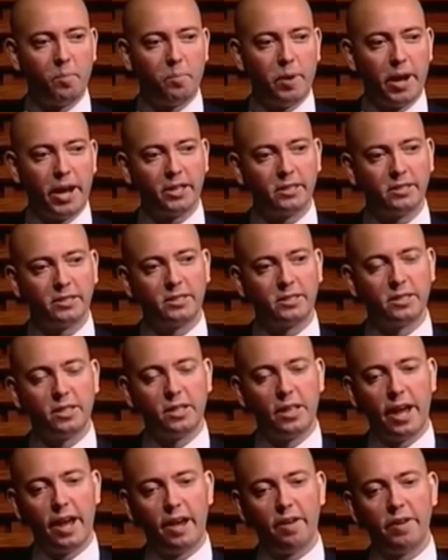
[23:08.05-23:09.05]
banks
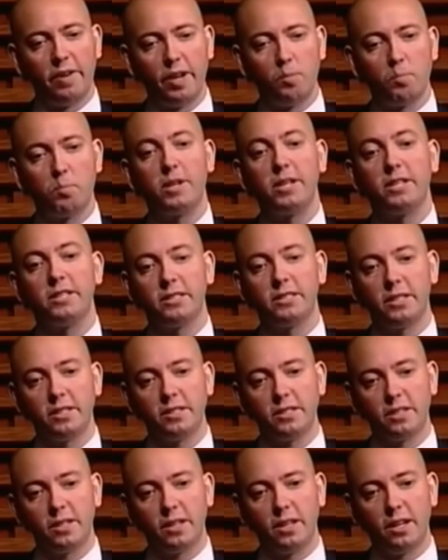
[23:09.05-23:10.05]
still have an
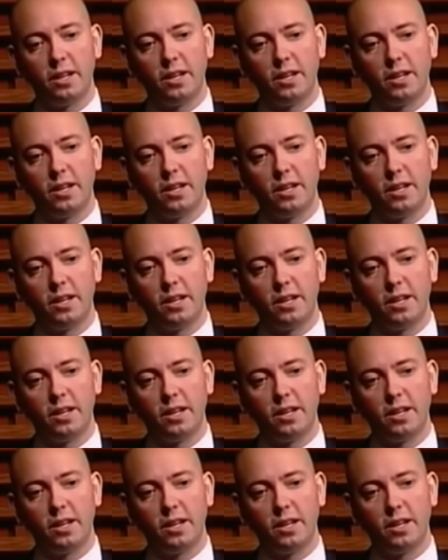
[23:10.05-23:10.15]
implicit,